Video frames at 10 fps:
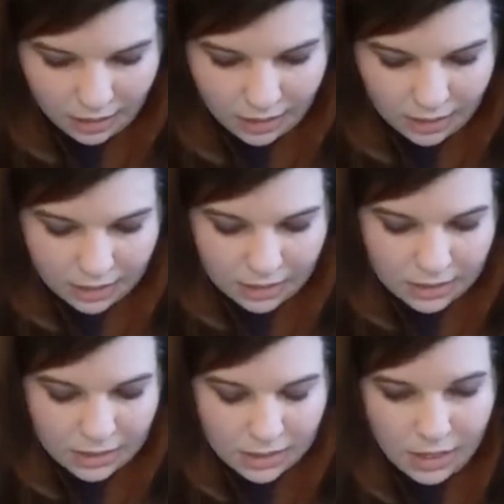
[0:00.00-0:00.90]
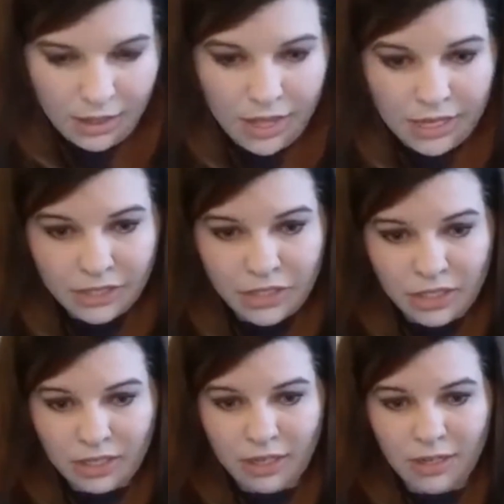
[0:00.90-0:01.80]
and this,
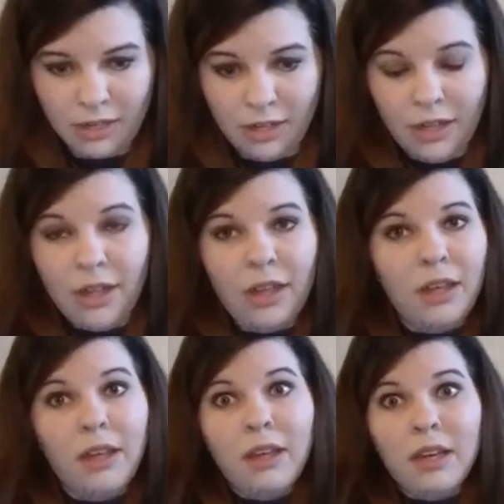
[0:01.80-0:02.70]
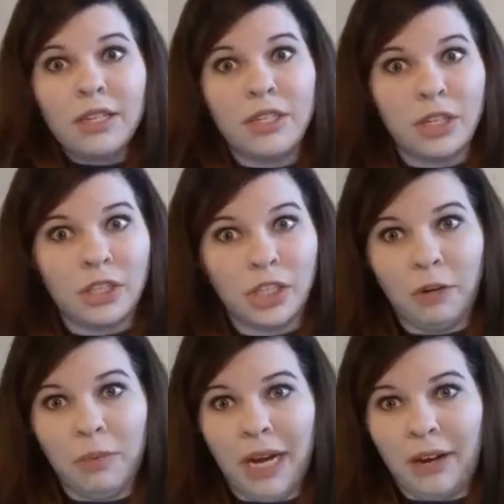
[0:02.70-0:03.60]
it's such a
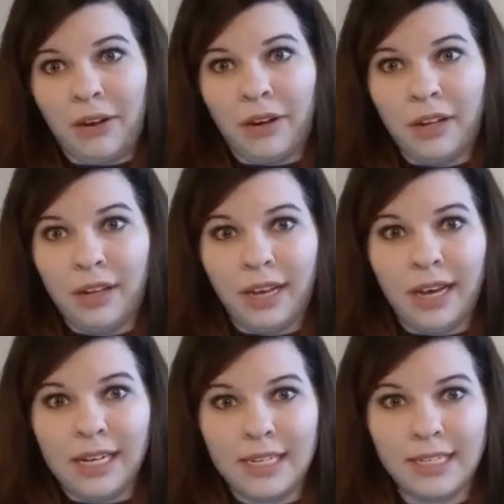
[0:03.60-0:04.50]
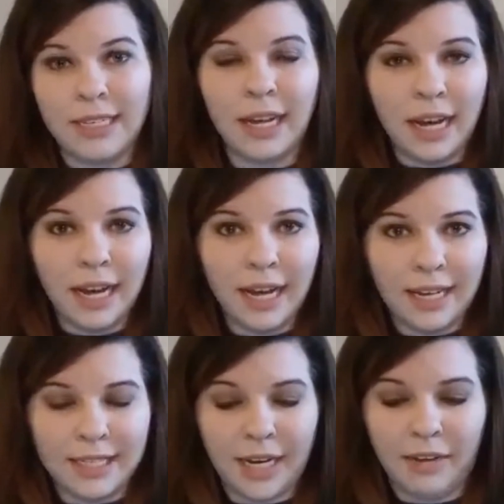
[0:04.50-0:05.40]
good pattern, guys. I
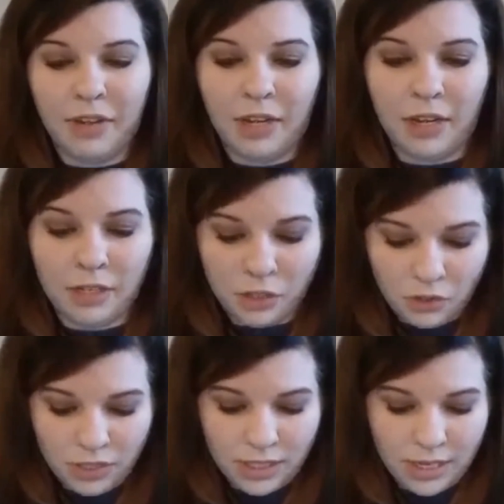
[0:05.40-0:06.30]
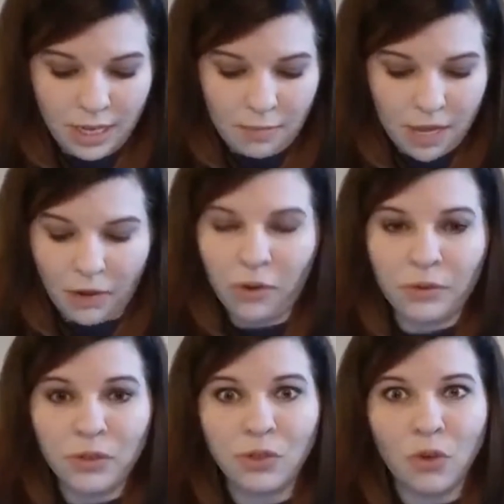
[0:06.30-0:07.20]
had to have it as soon as it came out.
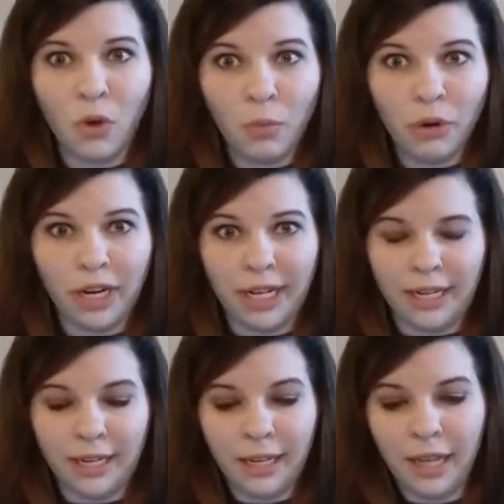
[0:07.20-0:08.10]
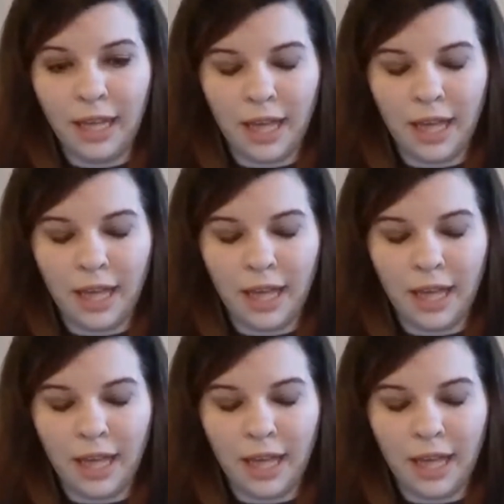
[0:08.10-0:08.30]
It was so pretty,